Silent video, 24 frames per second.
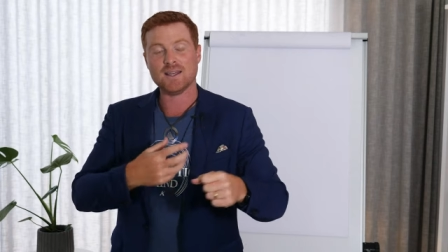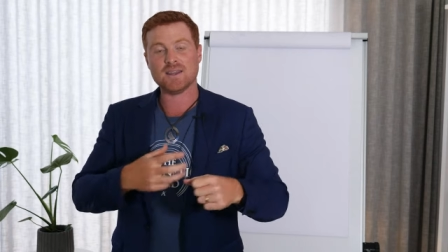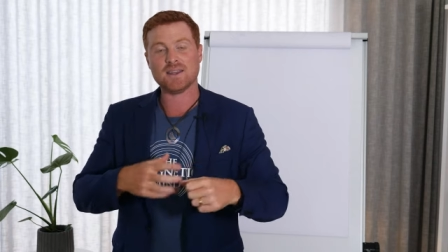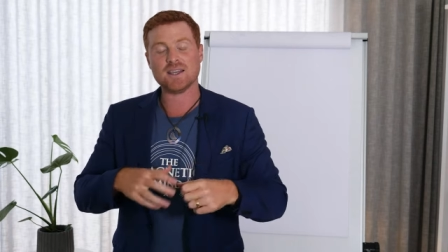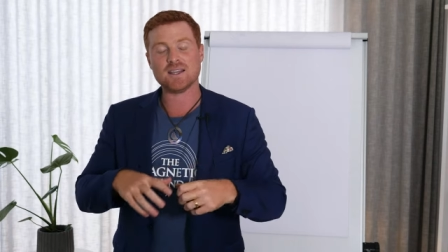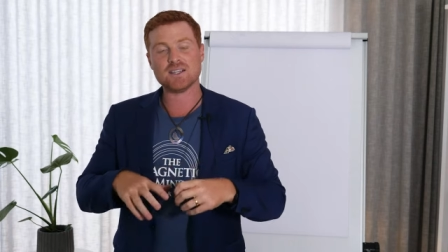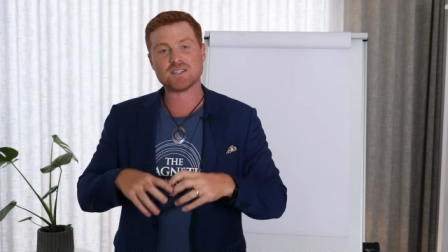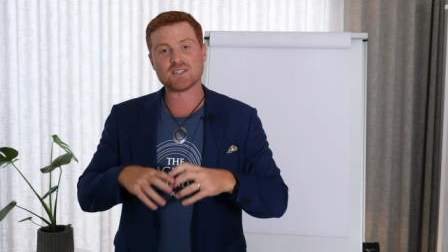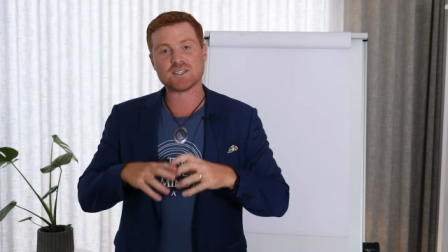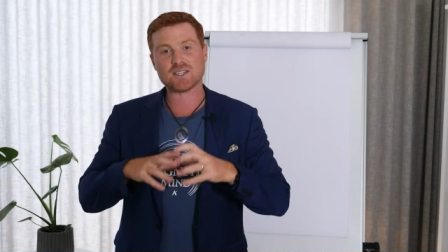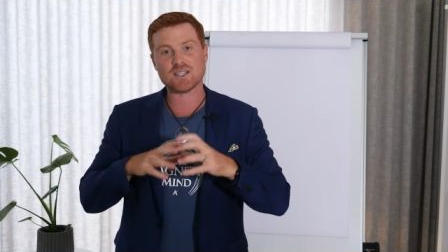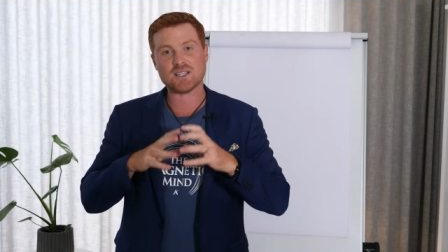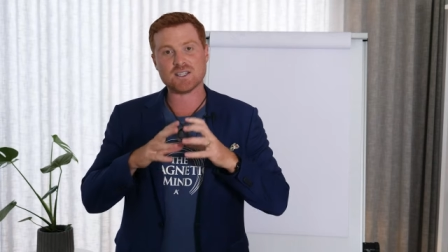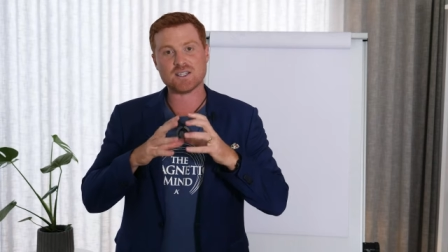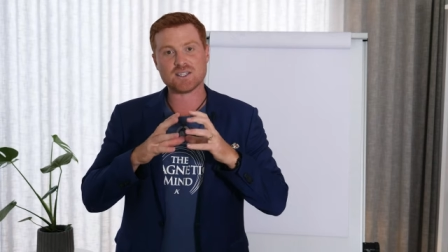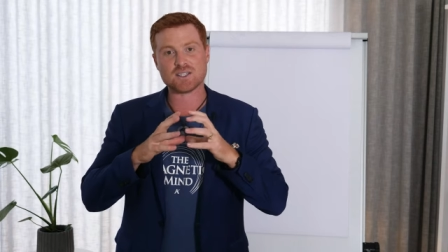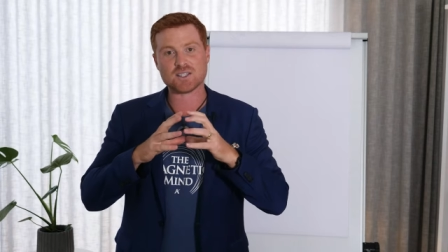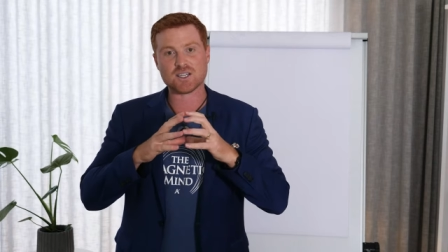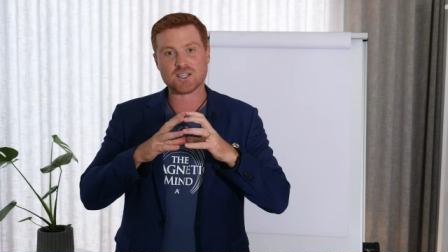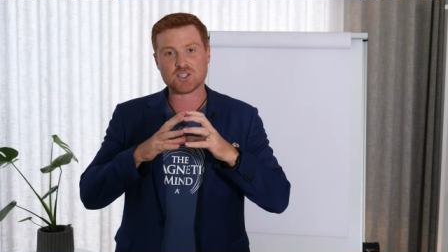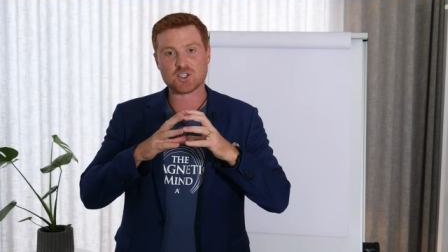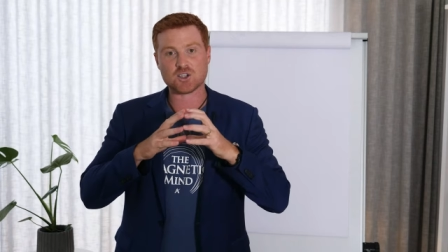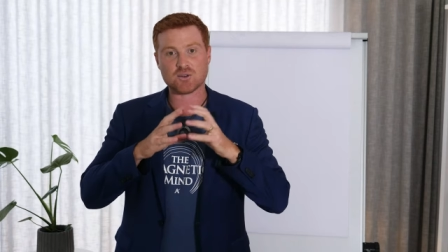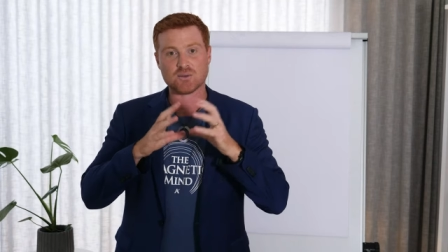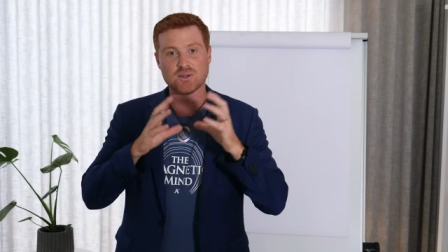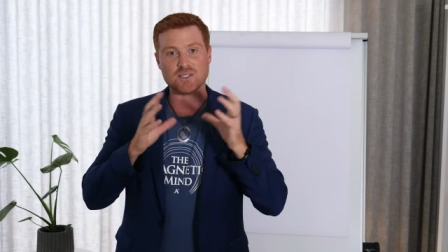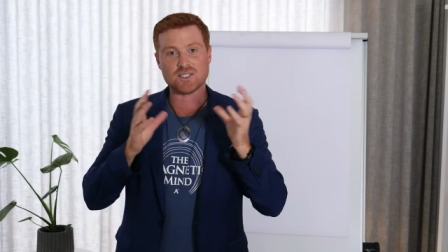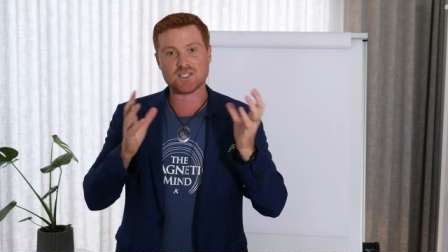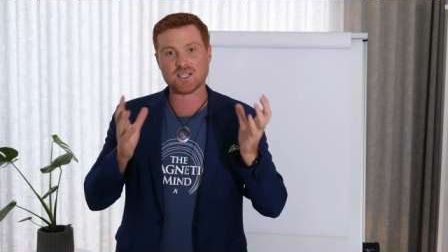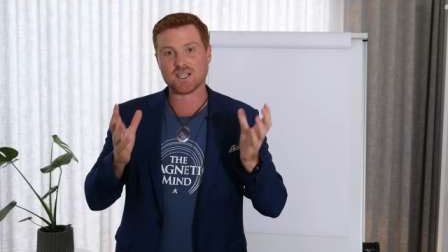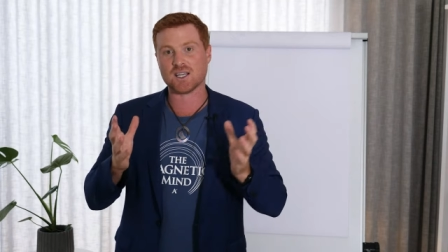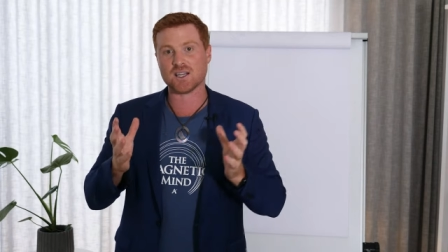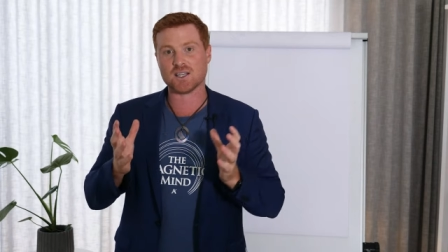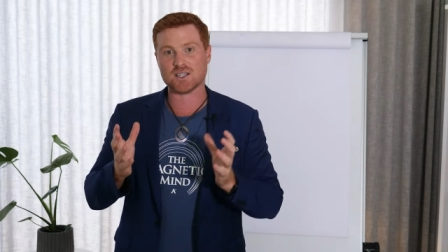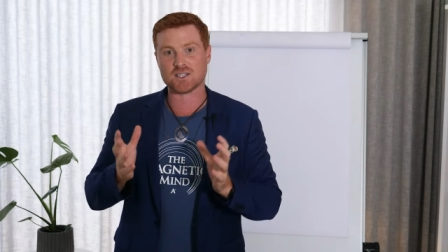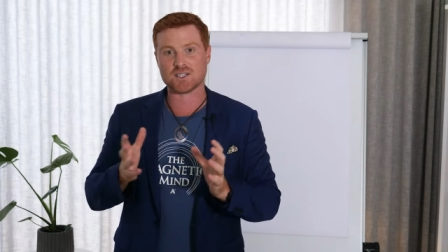That is, is such a
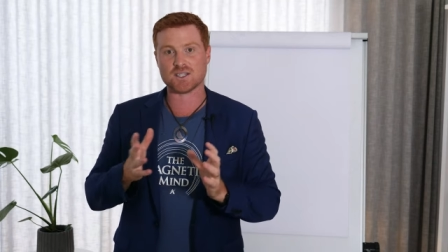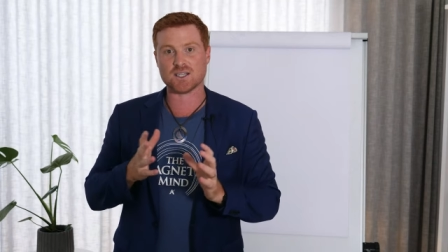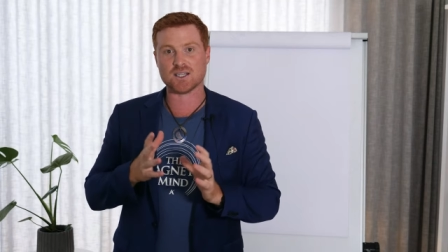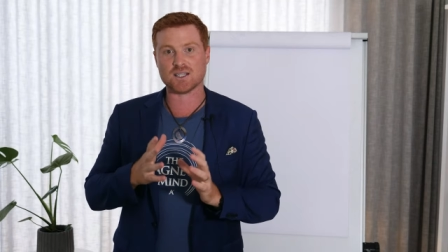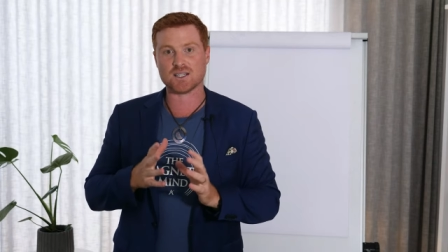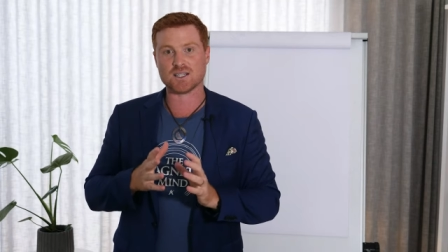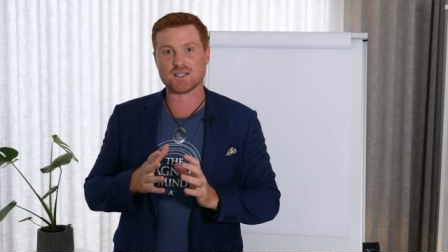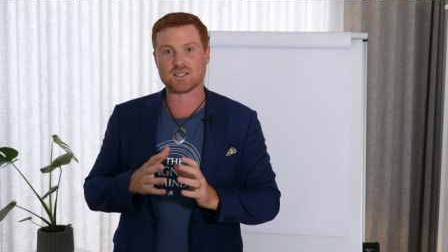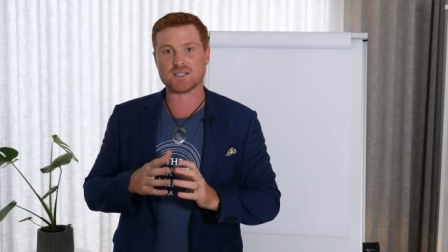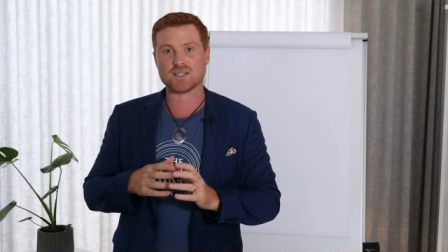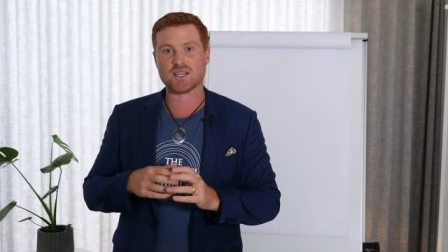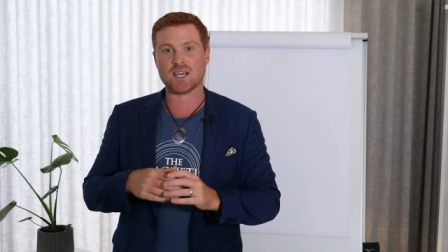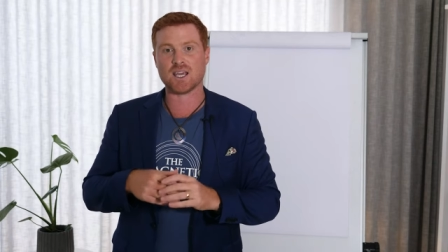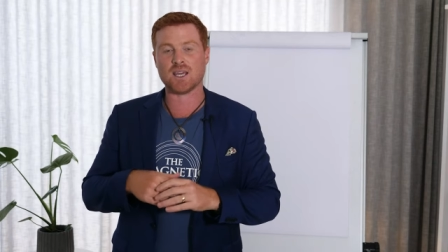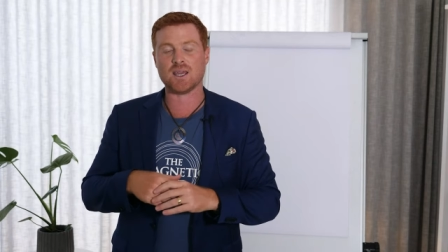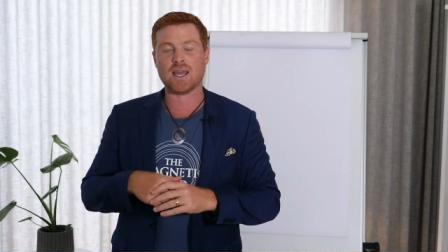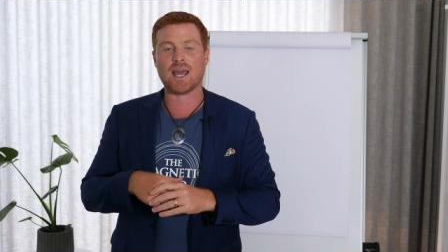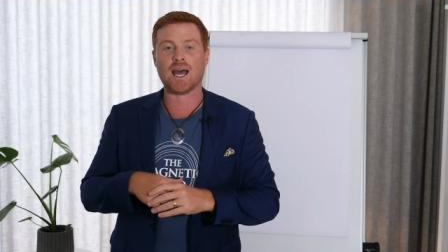ridiculous thing to say.